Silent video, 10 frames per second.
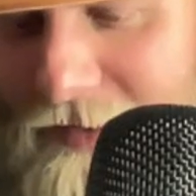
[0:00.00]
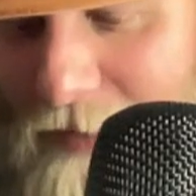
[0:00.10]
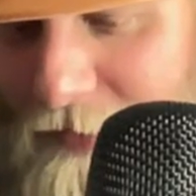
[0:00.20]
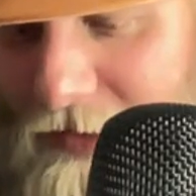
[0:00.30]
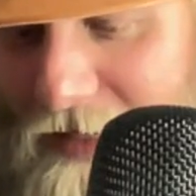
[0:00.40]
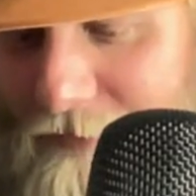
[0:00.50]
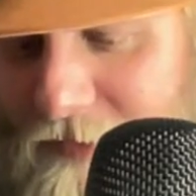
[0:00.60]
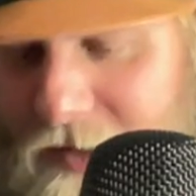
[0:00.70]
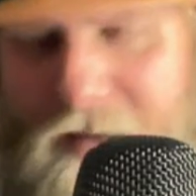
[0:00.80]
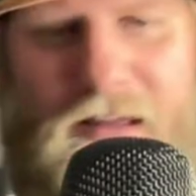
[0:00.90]
I believe,
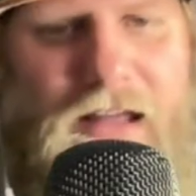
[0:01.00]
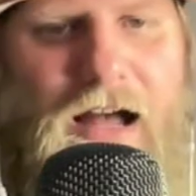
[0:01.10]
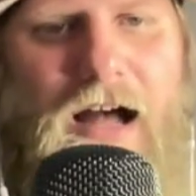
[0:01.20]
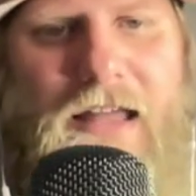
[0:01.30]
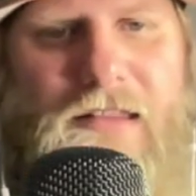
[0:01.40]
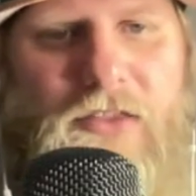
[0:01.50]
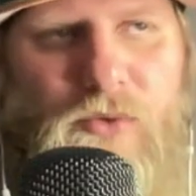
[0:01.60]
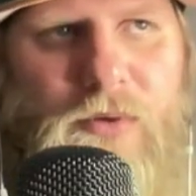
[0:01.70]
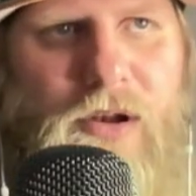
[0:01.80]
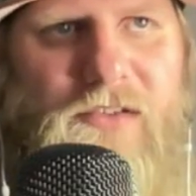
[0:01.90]
in the
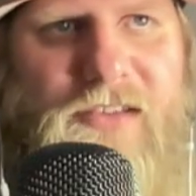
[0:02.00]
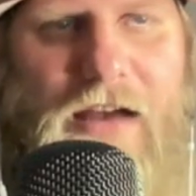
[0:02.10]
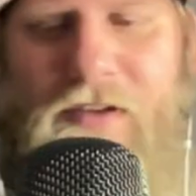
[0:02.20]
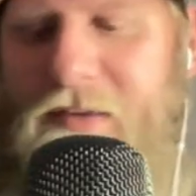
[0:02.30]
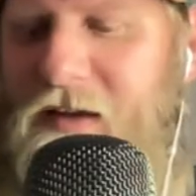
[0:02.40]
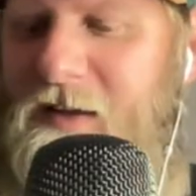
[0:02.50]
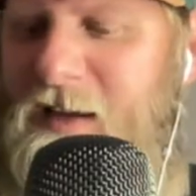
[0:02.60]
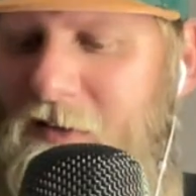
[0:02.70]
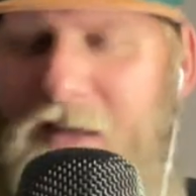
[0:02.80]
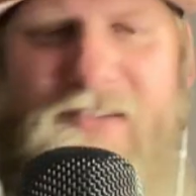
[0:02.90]
3-run 7th.
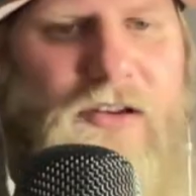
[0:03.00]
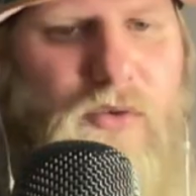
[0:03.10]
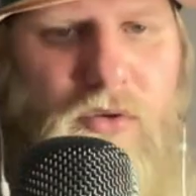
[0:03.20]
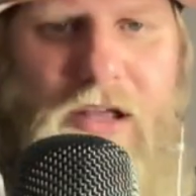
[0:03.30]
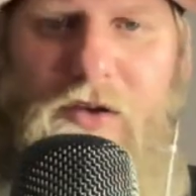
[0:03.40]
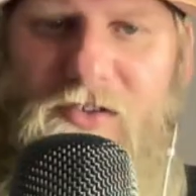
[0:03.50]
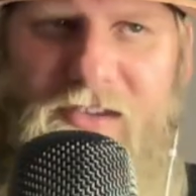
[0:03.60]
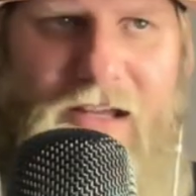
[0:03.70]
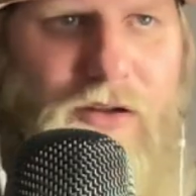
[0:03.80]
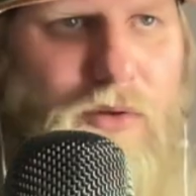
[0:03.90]
Listen, Julio
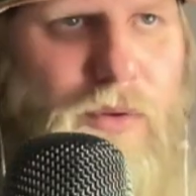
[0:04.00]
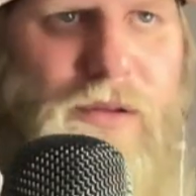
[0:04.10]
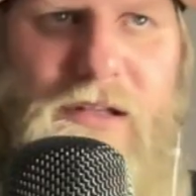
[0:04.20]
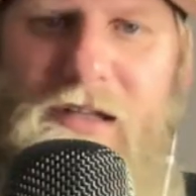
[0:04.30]
still